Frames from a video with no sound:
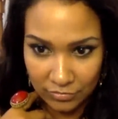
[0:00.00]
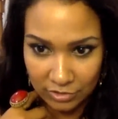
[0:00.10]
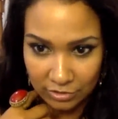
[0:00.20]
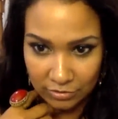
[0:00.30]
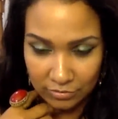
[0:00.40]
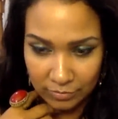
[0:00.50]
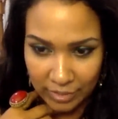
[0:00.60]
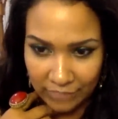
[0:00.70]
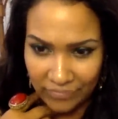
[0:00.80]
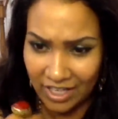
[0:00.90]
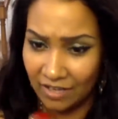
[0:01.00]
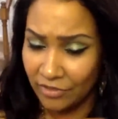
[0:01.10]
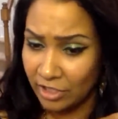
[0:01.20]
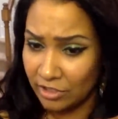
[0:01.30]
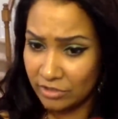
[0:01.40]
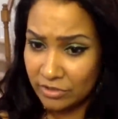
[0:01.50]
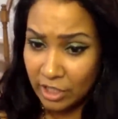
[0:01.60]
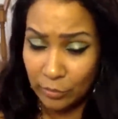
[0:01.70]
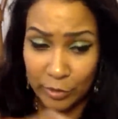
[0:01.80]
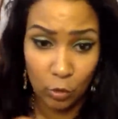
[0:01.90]
Shoot, about five years,
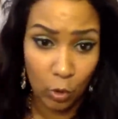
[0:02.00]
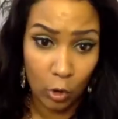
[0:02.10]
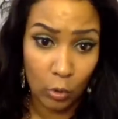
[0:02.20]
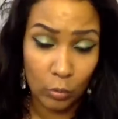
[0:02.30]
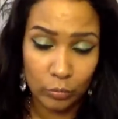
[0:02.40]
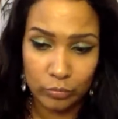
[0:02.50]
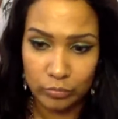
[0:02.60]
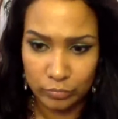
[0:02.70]
they'll be grown.